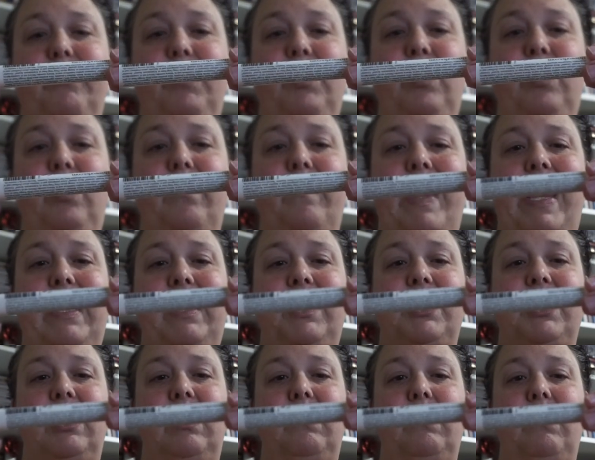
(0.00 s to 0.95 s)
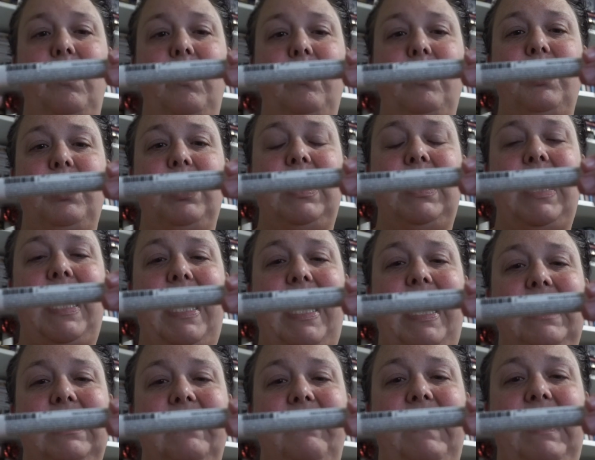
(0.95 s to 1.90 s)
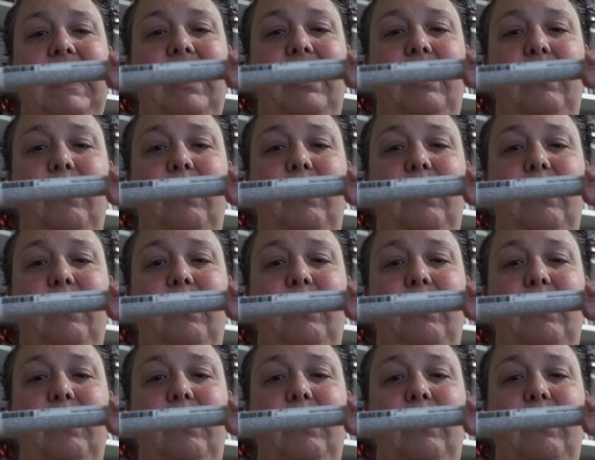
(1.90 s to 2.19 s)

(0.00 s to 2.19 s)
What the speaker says: Mood Manager Motion Activated